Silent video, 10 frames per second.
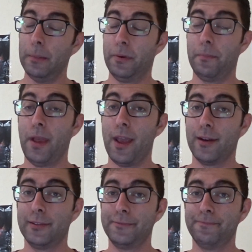But
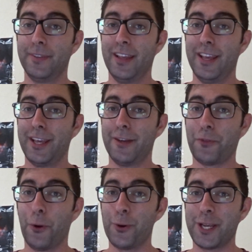man, if
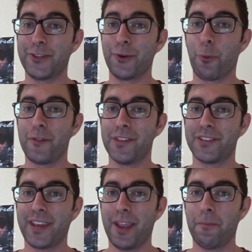the Hokies had won
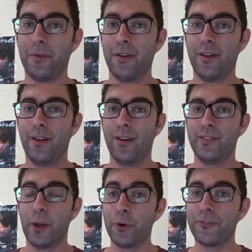this game,
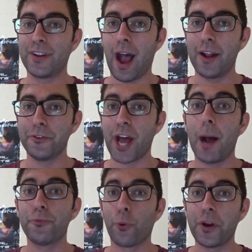they would have gotten
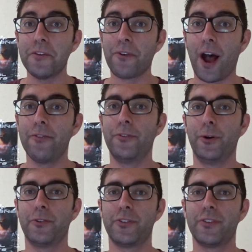top 25
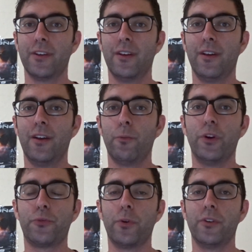votes,
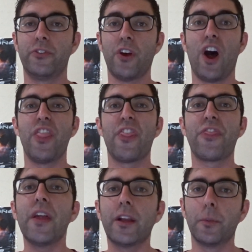which was
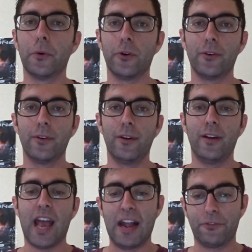unthinkable
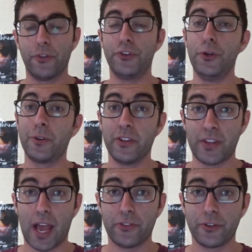after the Duke
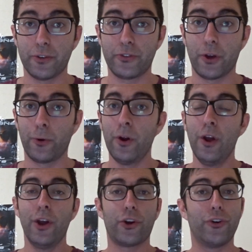disaster. So
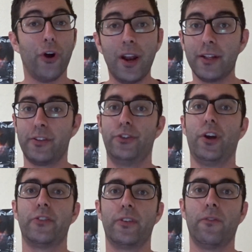credit to
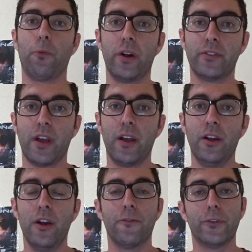Justin Fuente
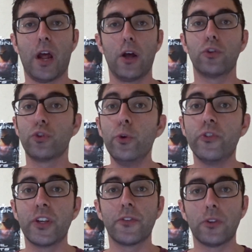for not
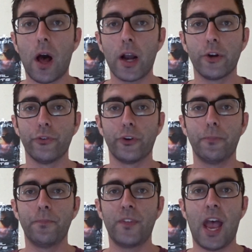losing the locker
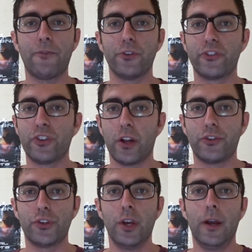room after
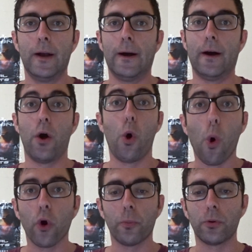such a
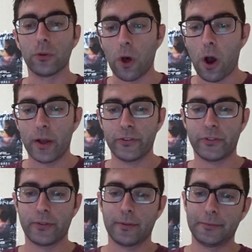horrible
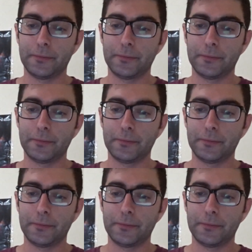loss.